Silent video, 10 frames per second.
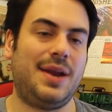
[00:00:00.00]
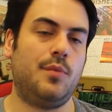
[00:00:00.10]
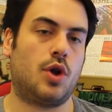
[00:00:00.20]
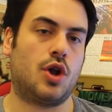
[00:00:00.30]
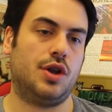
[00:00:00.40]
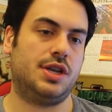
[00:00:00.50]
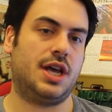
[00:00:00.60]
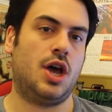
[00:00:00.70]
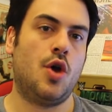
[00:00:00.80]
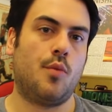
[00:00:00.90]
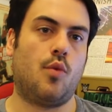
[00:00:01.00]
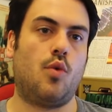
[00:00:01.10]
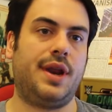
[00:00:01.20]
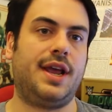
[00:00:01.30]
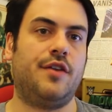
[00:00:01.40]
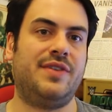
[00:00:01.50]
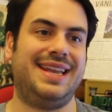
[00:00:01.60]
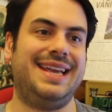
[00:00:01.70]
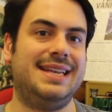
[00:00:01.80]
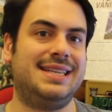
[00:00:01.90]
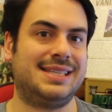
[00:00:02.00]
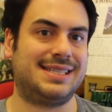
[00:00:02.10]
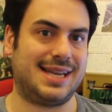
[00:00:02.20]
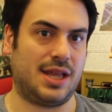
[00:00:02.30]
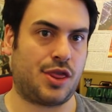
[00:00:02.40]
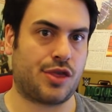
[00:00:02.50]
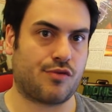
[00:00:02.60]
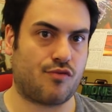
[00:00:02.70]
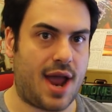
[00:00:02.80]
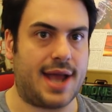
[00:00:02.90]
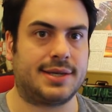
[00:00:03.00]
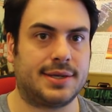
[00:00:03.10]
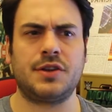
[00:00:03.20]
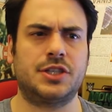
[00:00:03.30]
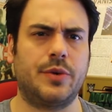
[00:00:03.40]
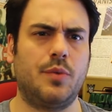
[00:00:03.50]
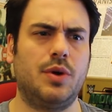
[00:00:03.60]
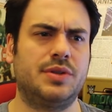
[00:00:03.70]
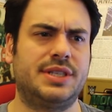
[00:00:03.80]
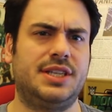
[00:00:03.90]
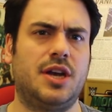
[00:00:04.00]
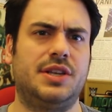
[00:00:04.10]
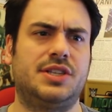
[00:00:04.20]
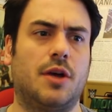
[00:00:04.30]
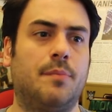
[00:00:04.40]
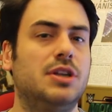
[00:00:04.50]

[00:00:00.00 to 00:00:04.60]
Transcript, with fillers: in Wakanda, warning of an interstellar threat. So we will see Tony Stark